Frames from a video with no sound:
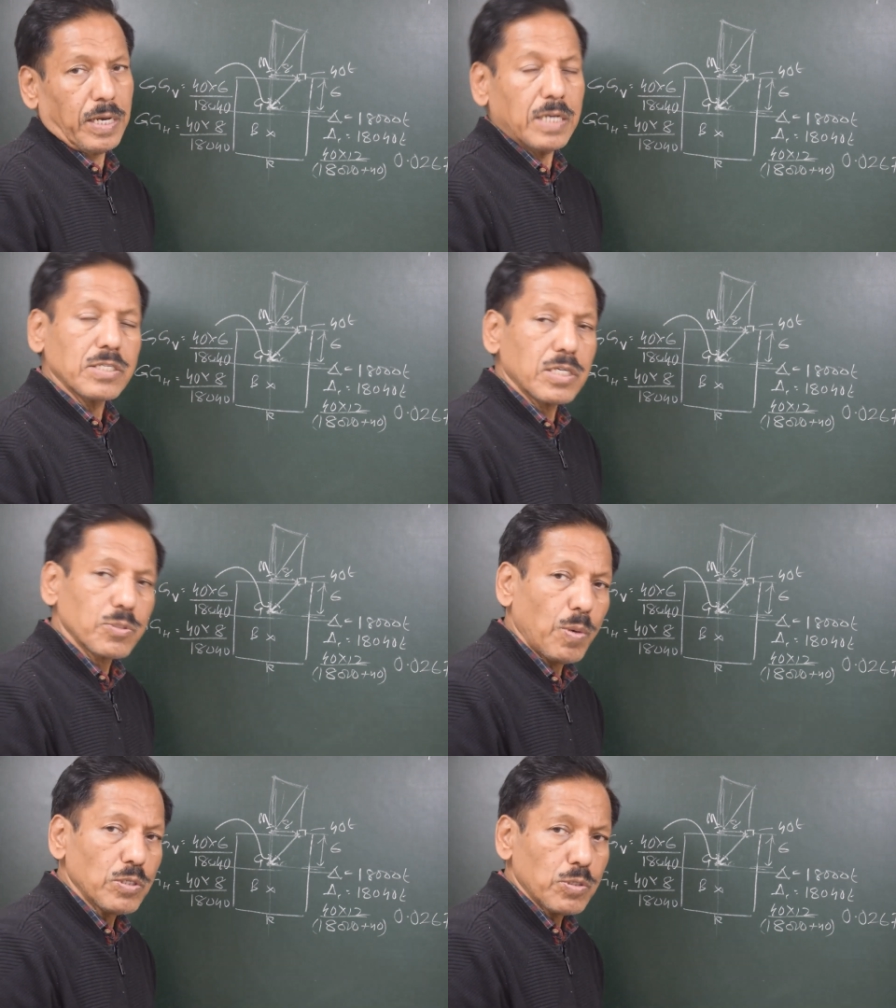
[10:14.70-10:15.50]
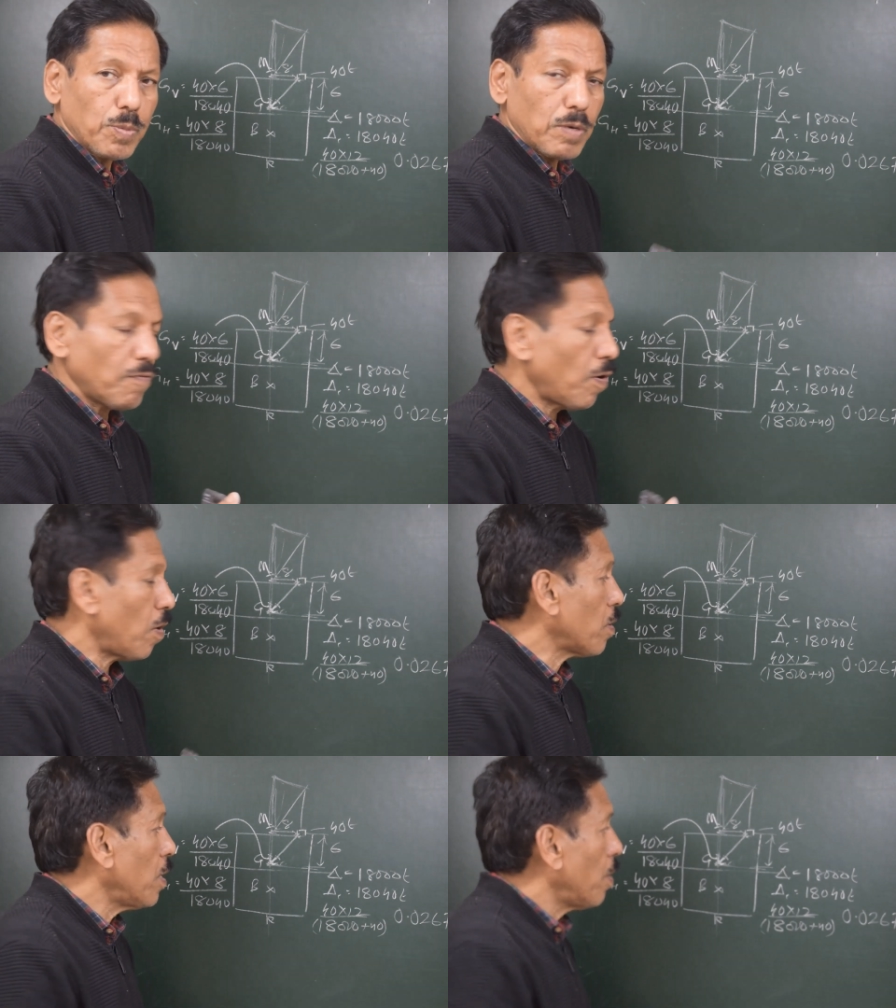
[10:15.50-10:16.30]
is responsible
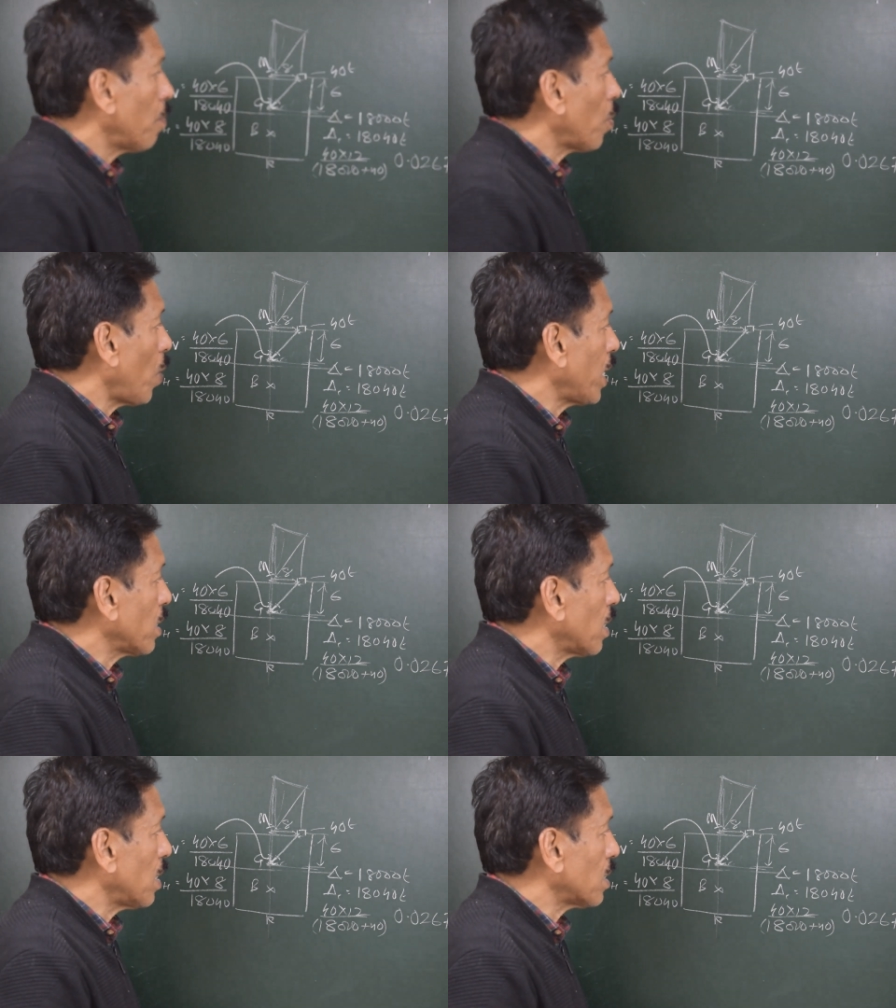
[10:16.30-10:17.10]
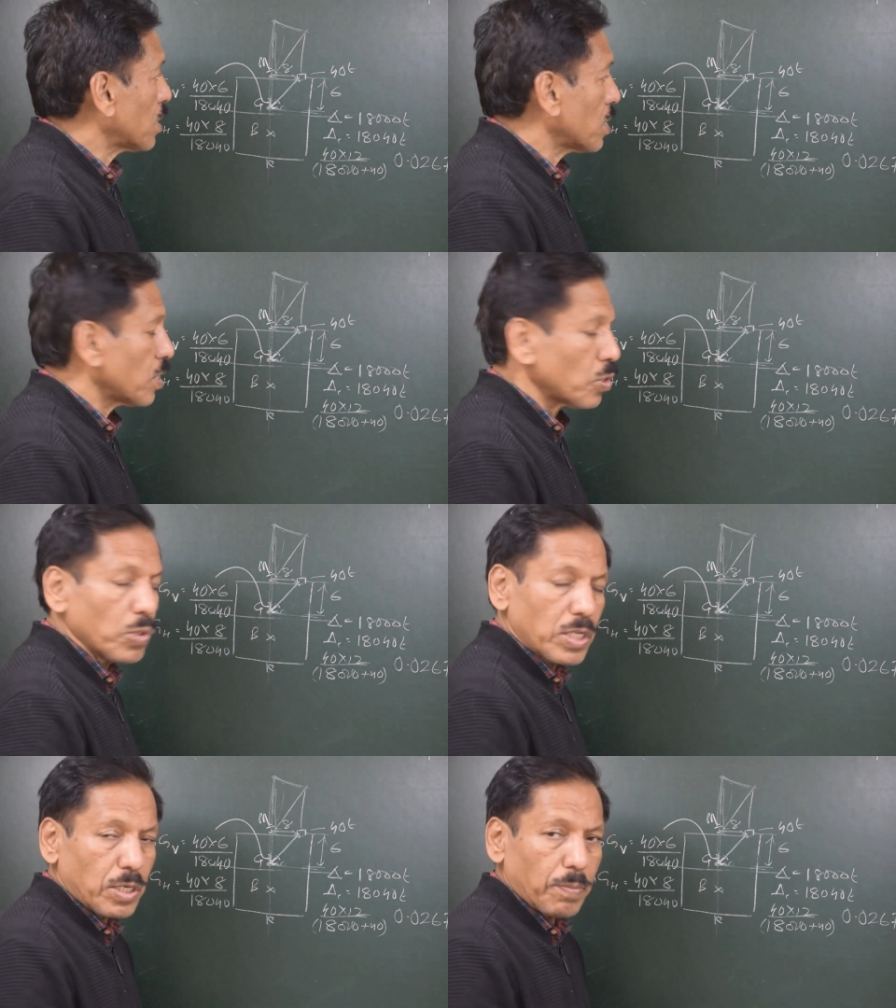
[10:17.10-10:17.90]
for providing the list to
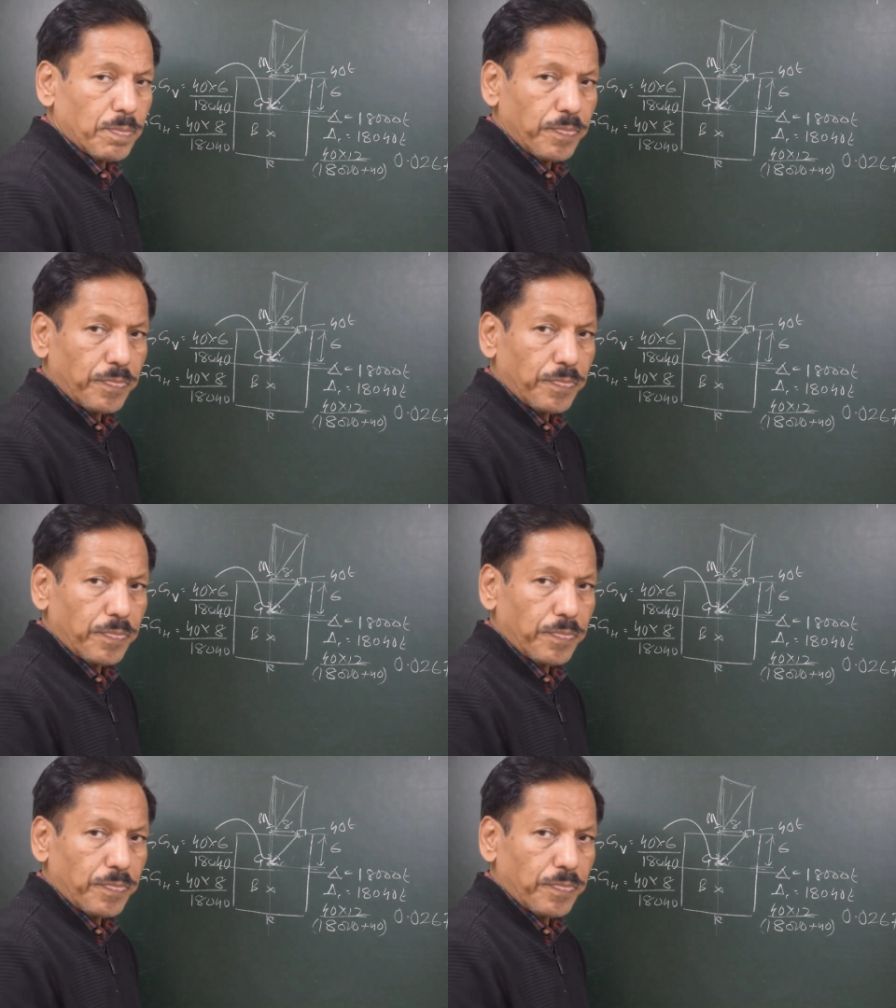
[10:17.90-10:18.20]
the ship.